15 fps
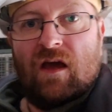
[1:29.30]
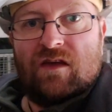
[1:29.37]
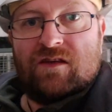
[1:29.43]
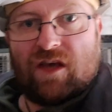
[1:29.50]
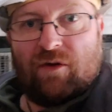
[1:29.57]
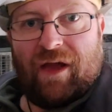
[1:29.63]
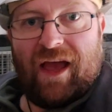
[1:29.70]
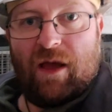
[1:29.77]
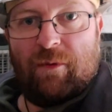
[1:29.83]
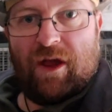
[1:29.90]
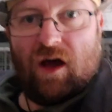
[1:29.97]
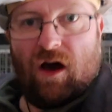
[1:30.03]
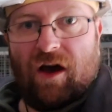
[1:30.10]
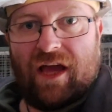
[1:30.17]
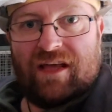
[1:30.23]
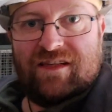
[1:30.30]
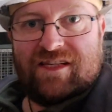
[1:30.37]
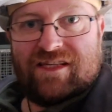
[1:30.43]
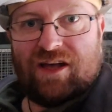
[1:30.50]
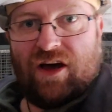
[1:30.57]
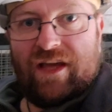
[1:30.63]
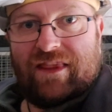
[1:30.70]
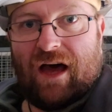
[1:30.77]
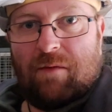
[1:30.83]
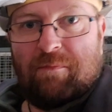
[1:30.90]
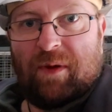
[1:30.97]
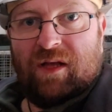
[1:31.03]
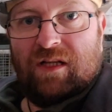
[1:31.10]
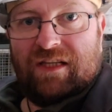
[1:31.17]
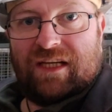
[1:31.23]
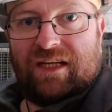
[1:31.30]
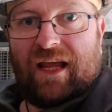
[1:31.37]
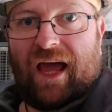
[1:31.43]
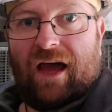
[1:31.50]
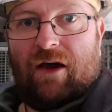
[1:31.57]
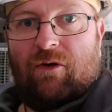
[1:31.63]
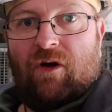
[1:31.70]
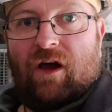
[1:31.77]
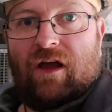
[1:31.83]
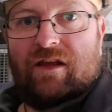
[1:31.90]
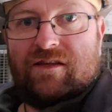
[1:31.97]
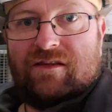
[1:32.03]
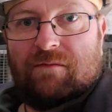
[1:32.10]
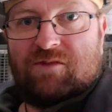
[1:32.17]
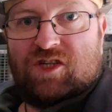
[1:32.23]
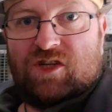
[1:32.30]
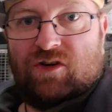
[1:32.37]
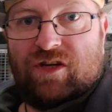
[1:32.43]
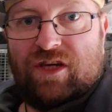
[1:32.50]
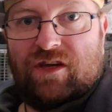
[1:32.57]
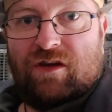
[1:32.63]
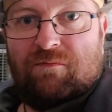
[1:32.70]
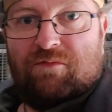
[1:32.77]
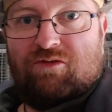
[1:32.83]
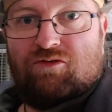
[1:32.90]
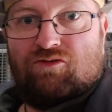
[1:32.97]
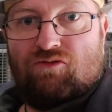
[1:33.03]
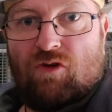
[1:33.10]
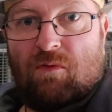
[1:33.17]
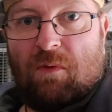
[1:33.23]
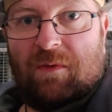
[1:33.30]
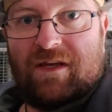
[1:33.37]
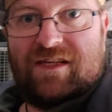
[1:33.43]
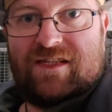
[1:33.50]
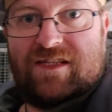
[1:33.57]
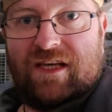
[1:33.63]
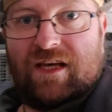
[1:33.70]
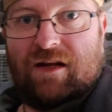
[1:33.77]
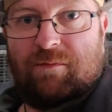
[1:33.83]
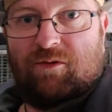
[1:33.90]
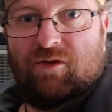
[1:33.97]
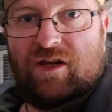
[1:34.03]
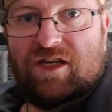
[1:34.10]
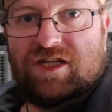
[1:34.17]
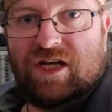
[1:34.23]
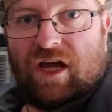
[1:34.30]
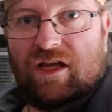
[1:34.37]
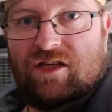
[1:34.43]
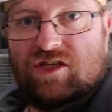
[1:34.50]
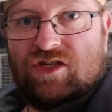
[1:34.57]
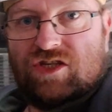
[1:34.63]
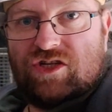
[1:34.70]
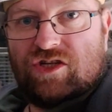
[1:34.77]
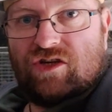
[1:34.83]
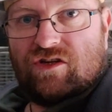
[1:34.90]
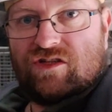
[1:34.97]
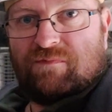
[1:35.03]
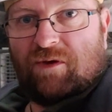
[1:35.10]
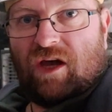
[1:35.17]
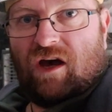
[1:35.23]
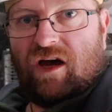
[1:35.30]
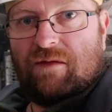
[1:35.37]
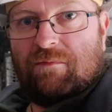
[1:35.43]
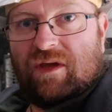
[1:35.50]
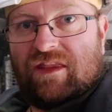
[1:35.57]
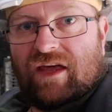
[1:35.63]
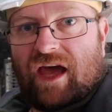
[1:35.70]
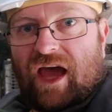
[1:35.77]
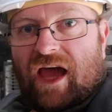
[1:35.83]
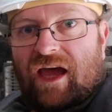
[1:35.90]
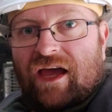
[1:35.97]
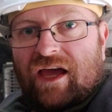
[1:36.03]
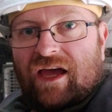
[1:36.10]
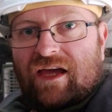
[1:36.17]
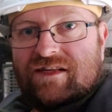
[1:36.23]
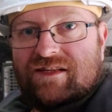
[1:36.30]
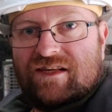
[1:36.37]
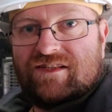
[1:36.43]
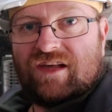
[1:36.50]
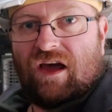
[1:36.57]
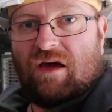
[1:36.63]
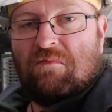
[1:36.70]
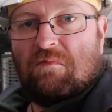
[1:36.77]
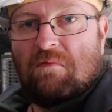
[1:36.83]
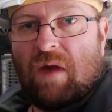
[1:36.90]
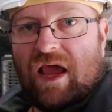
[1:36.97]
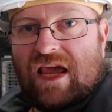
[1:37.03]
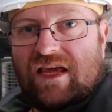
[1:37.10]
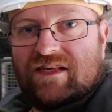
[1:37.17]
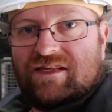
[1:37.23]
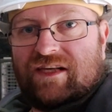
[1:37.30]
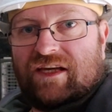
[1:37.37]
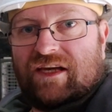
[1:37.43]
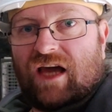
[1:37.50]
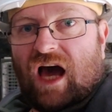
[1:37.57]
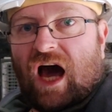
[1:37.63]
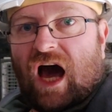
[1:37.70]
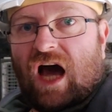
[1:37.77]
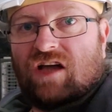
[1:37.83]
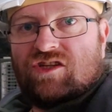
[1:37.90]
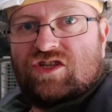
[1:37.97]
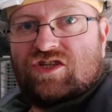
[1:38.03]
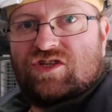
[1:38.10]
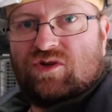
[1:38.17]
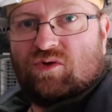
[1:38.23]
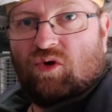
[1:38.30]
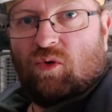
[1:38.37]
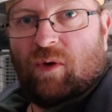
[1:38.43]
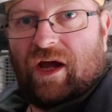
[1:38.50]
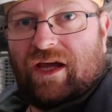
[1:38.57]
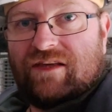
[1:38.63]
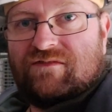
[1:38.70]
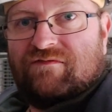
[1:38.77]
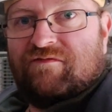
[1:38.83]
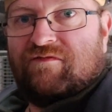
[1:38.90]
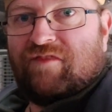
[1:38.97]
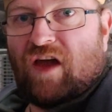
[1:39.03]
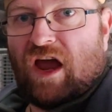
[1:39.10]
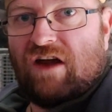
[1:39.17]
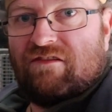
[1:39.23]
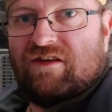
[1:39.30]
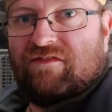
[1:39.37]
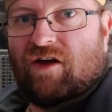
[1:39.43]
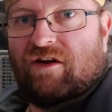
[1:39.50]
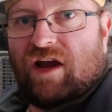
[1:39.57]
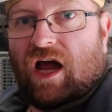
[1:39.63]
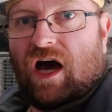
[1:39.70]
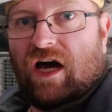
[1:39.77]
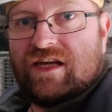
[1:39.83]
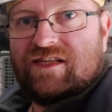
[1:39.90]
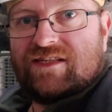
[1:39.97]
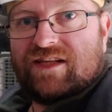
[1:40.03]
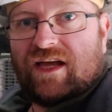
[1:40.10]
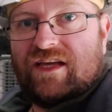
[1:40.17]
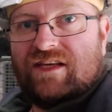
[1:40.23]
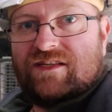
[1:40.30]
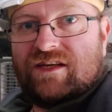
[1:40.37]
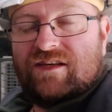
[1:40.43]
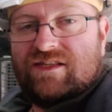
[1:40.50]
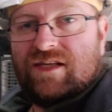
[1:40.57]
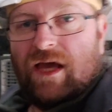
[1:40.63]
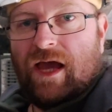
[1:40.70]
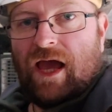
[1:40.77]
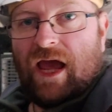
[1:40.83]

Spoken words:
So here we are inside that building now, and as I'm sure you can probably see and appreciate, just behind me there is this amazing arched doorway. It's very, very high status.